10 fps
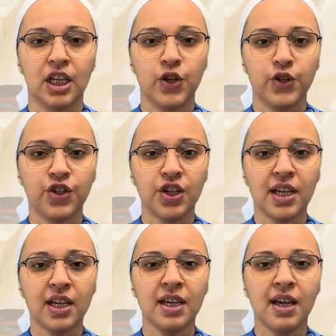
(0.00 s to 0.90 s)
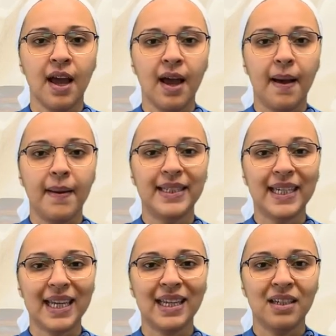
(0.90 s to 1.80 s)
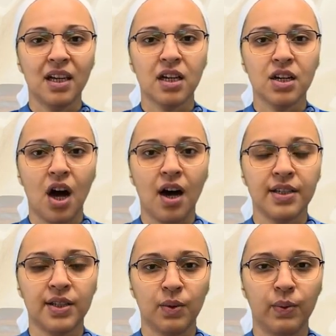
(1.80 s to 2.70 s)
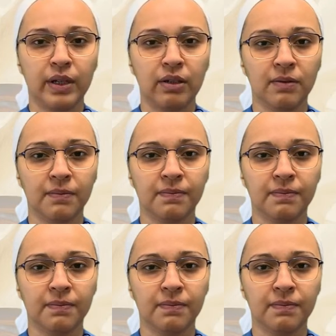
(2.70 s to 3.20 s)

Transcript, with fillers: she did God's will.